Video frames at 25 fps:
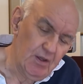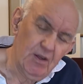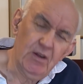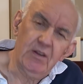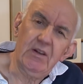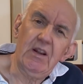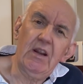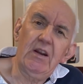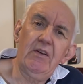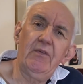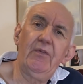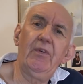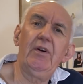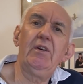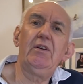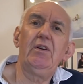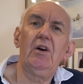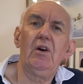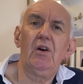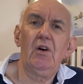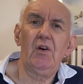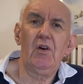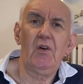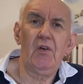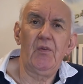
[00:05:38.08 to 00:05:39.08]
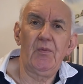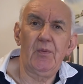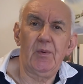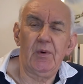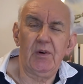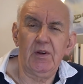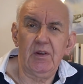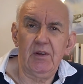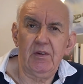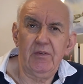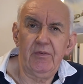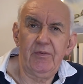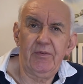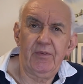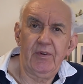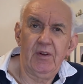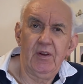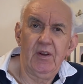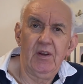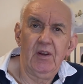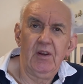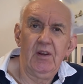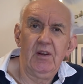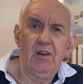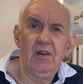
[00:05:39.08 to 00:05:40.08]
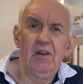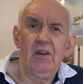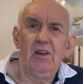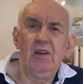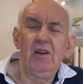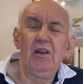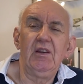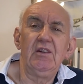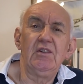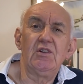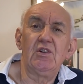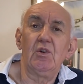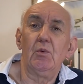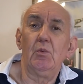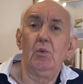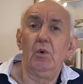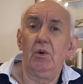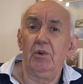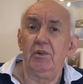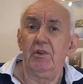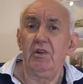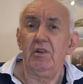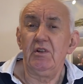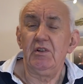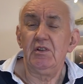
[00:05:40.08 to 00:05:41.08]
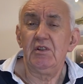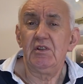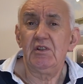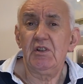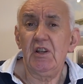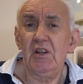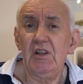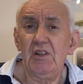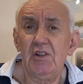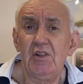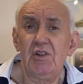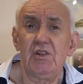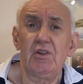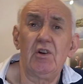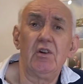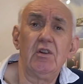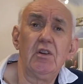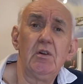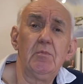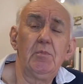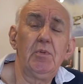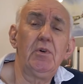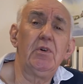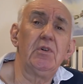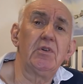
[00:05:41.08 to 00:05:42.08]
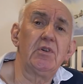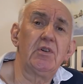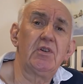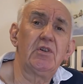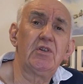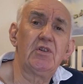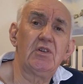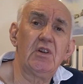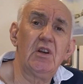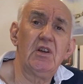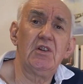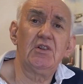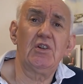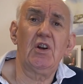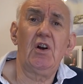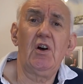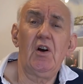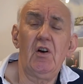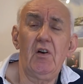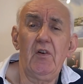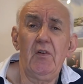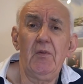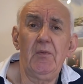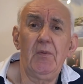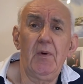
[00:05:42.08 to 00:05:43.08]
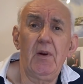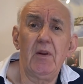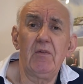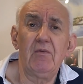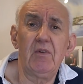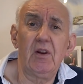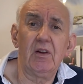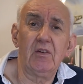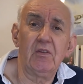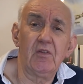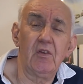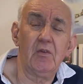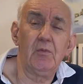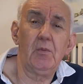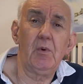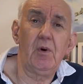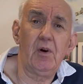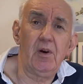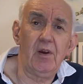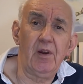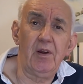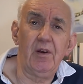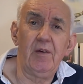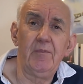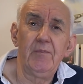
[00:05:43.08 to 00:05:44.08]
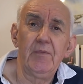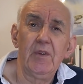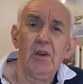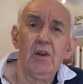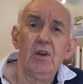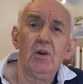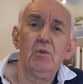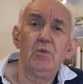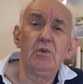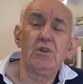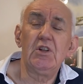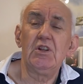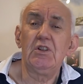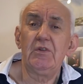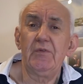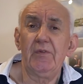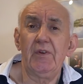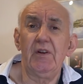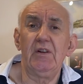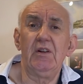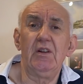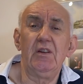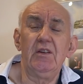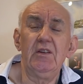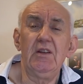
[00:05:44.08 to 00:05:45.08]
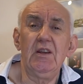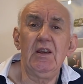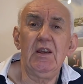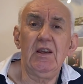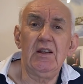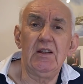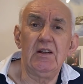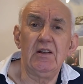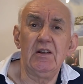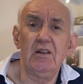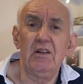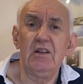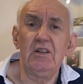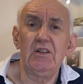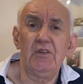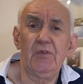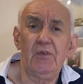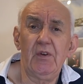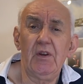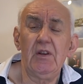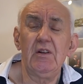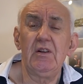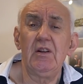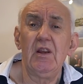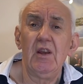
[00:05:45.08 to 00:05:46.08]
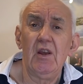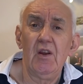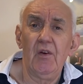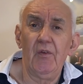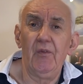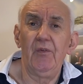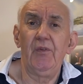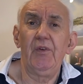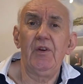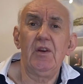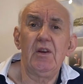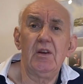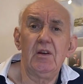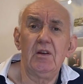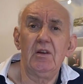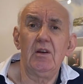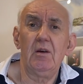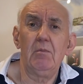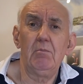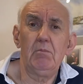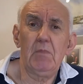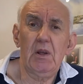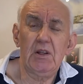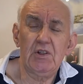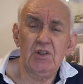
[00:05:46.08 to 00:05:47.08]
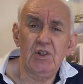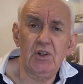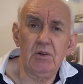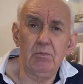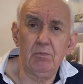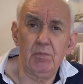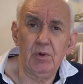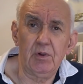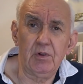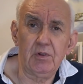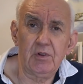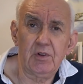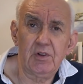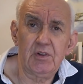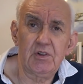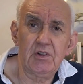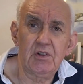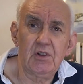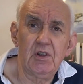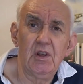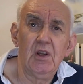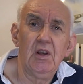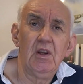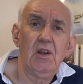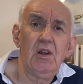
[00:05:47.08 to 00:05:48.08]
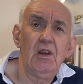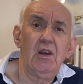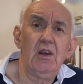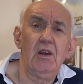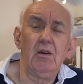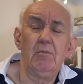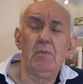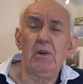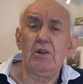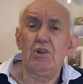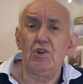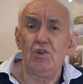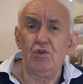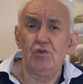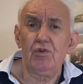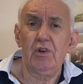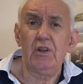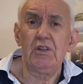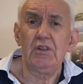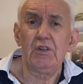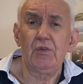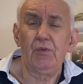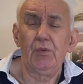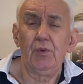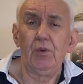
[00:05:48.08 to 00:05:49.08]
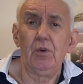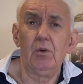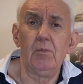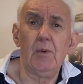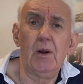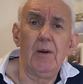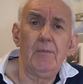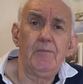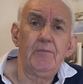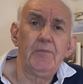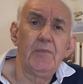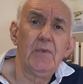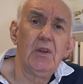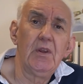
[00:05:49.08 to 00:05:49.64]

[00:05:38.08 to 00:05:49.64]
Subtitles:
An EnFed Halfwave is what it says on the box. It's a half wavelength of wire which is fed at the end, and it's fed via a matching box, a matching transformer.